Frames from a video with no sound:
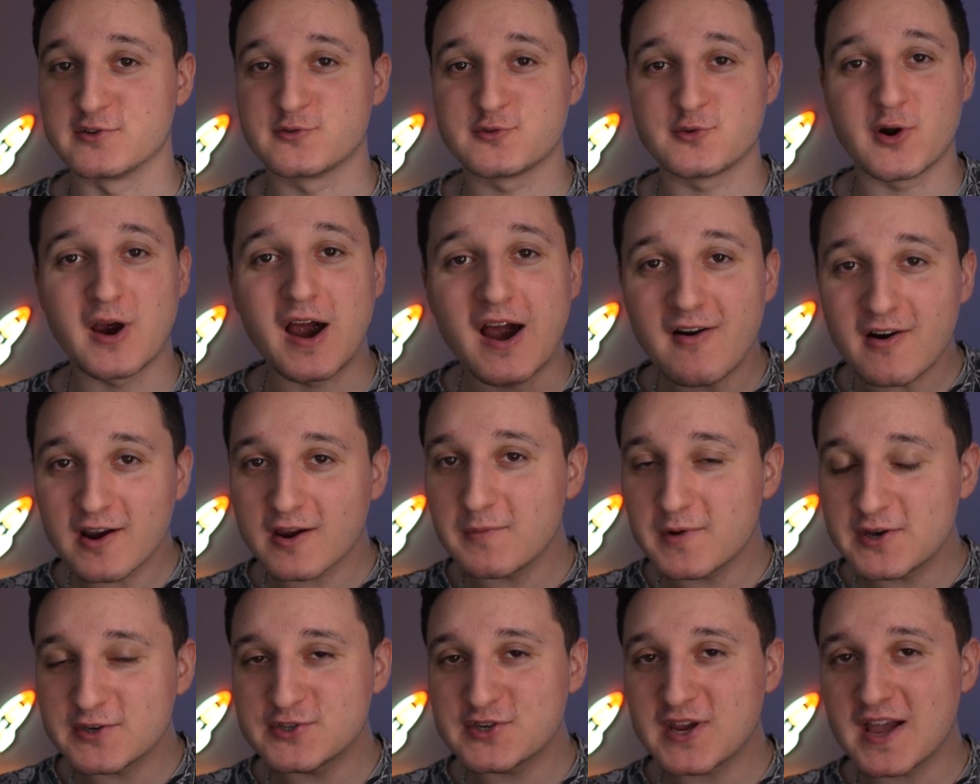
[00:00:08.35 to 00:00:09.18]
So I
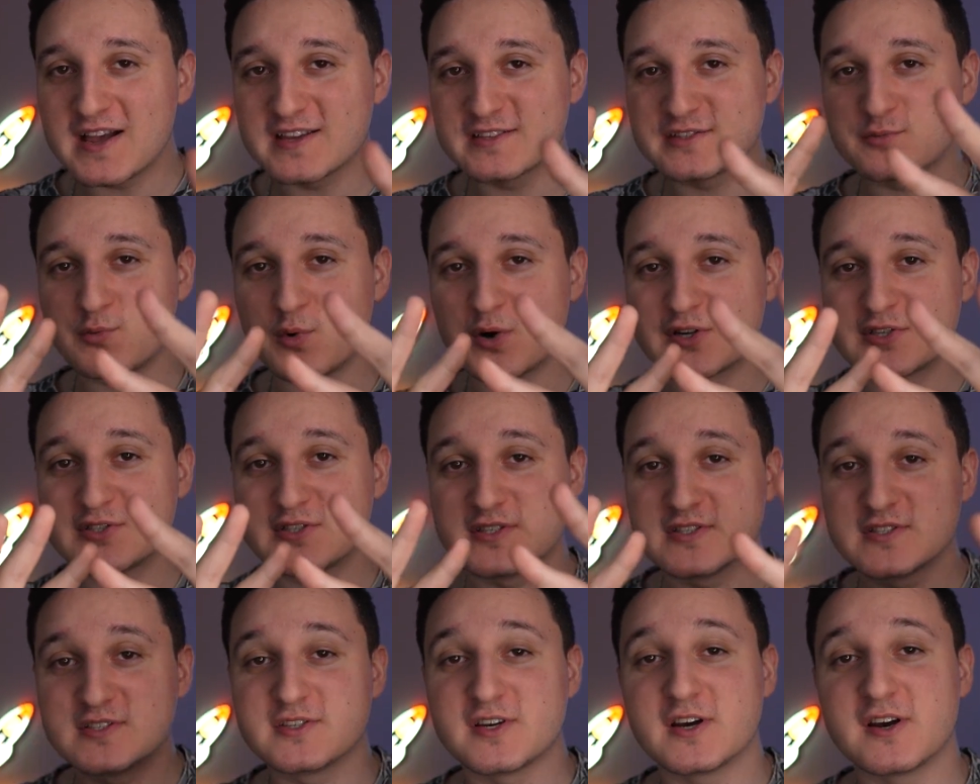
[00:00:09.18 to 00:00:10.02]
recommend you guys to watch
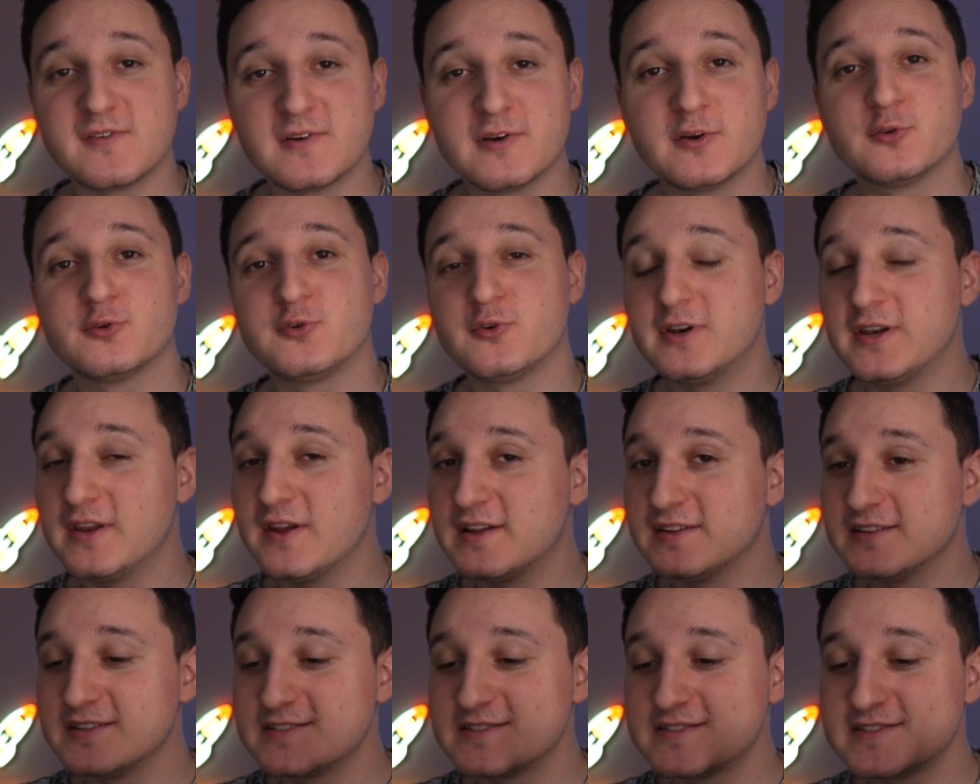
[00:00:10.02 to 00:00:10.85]
the entire video to really
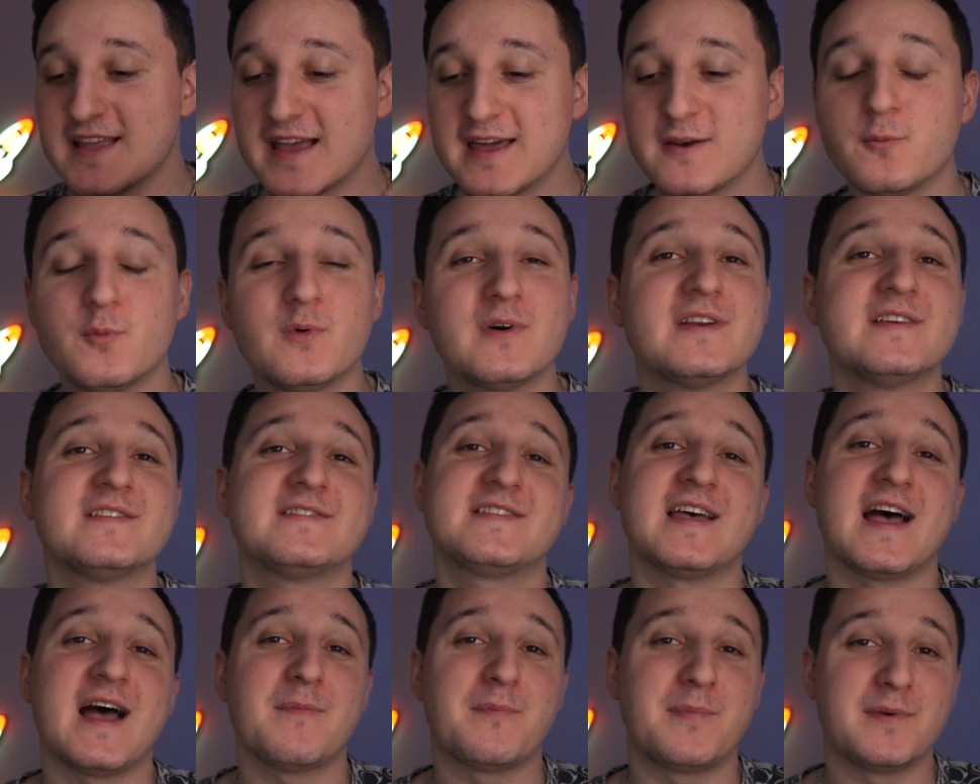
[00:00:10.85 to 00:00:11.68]
understand what
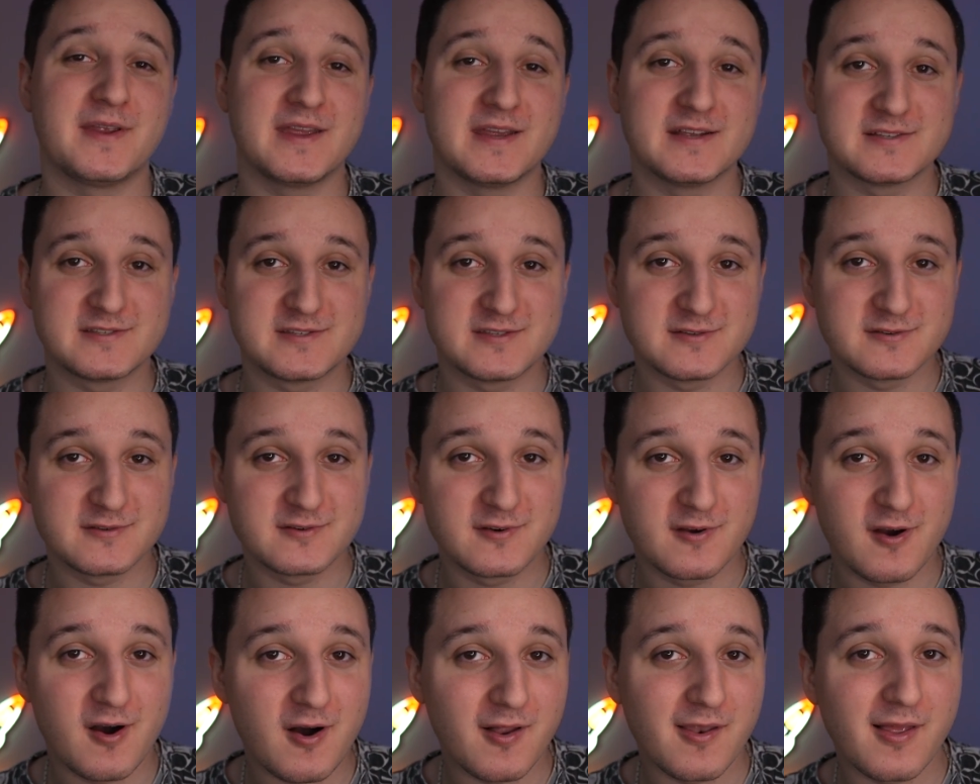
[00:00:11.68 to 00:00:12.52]
is happening here to
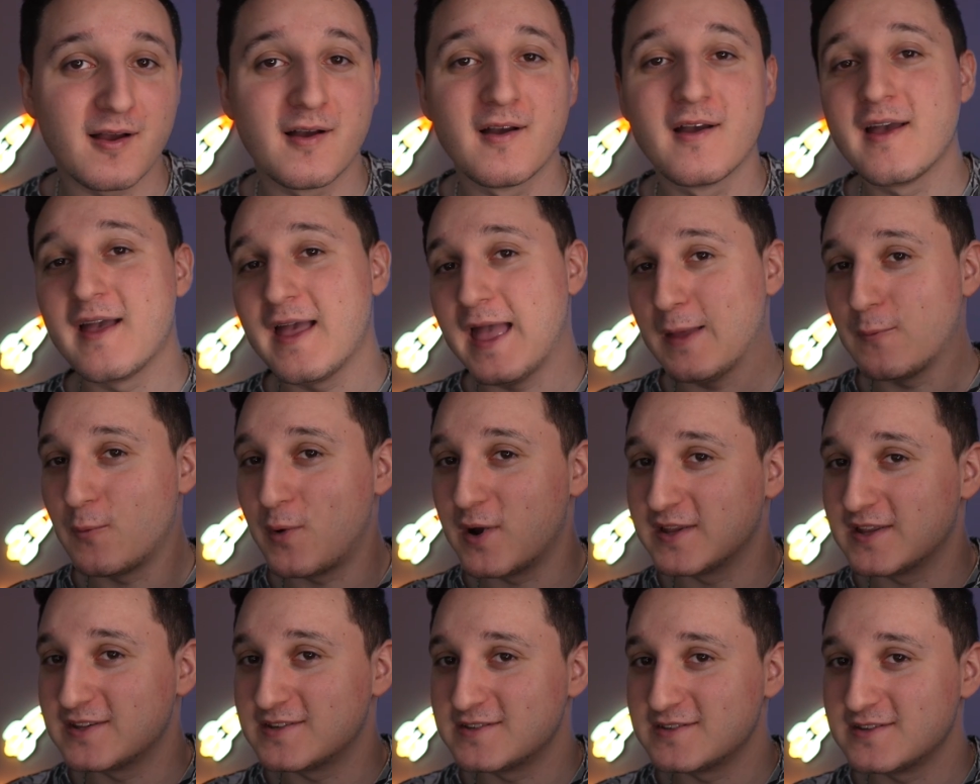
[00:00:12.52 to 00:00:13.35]
Gala and
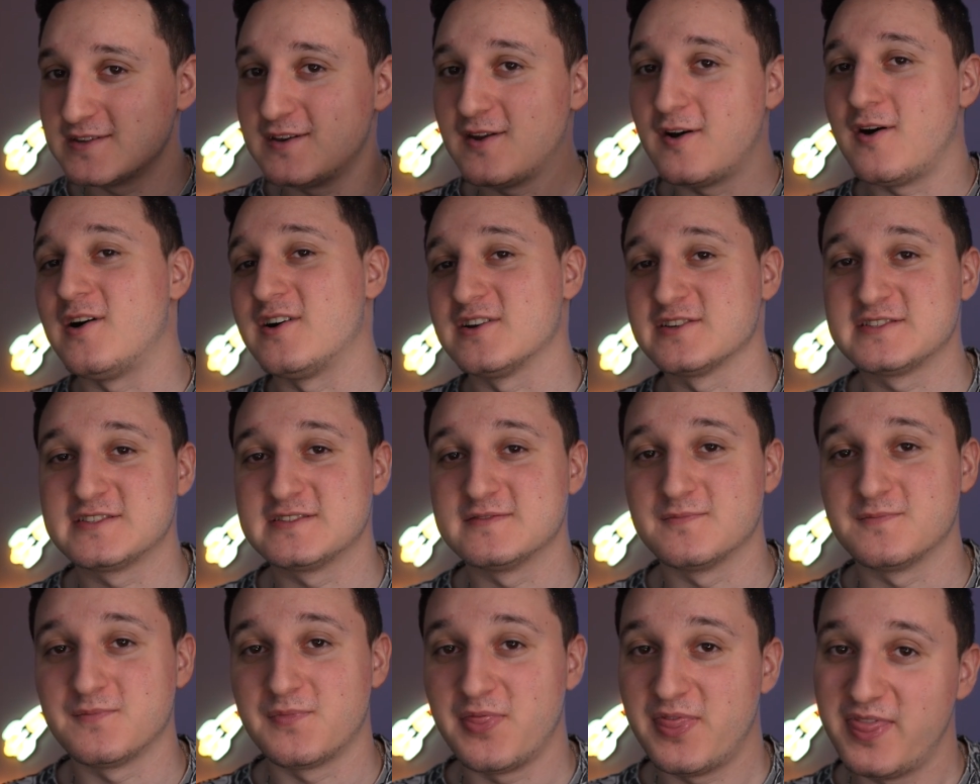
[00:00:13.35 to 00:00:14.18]
why this is an
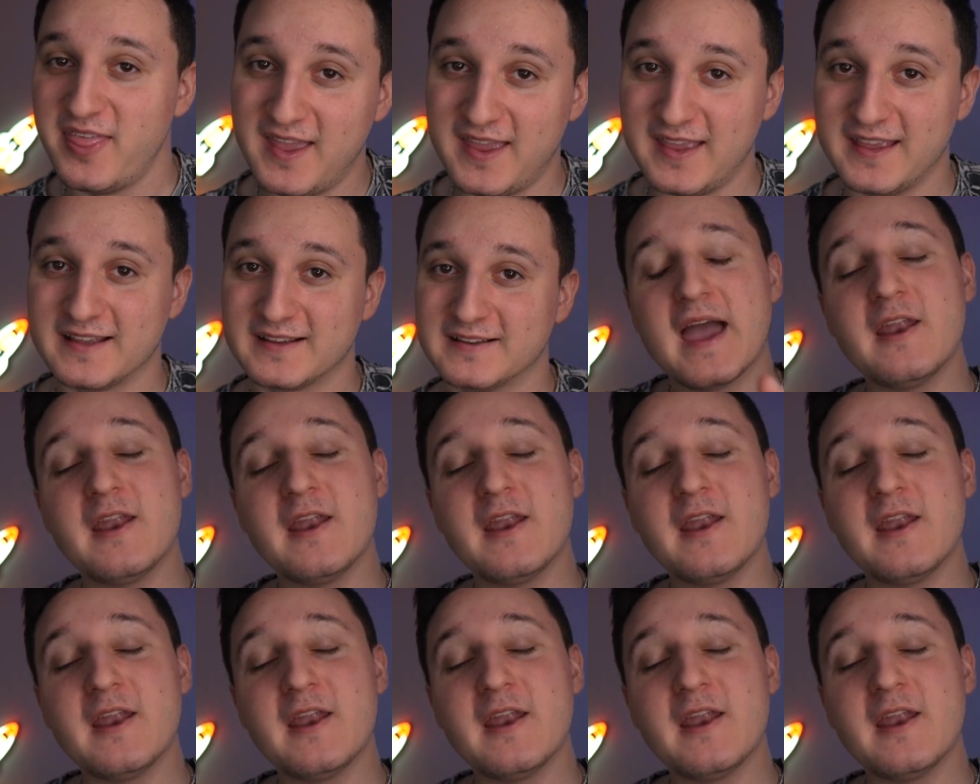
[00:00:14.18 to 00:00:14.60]
awesome thing.